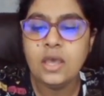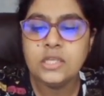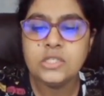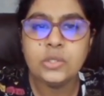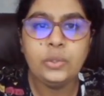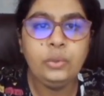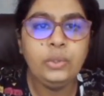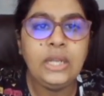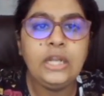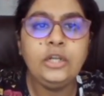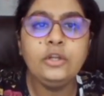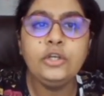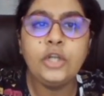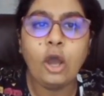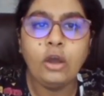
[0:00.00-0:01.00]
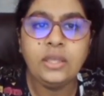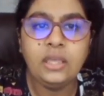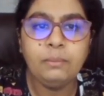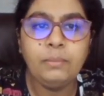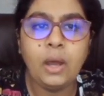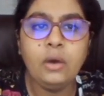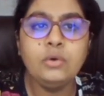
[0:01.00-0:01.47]
So you need to talk
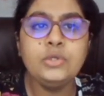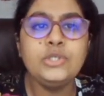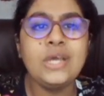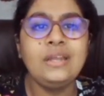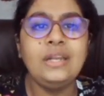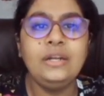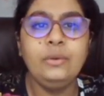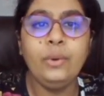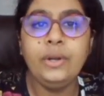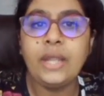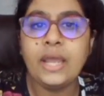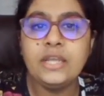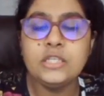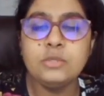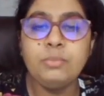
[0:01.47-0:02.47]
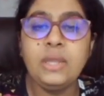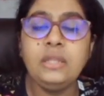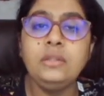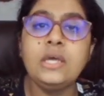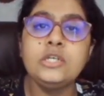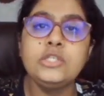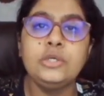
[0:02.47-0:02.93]
about an
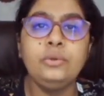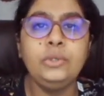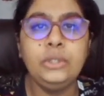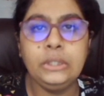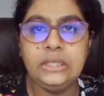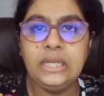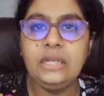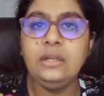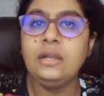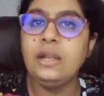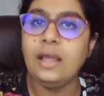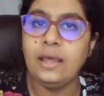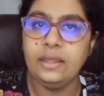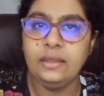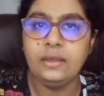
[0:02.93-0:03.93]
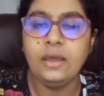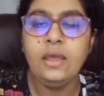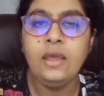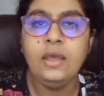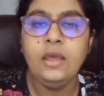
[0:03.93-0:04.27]
advertisement that you didn't like.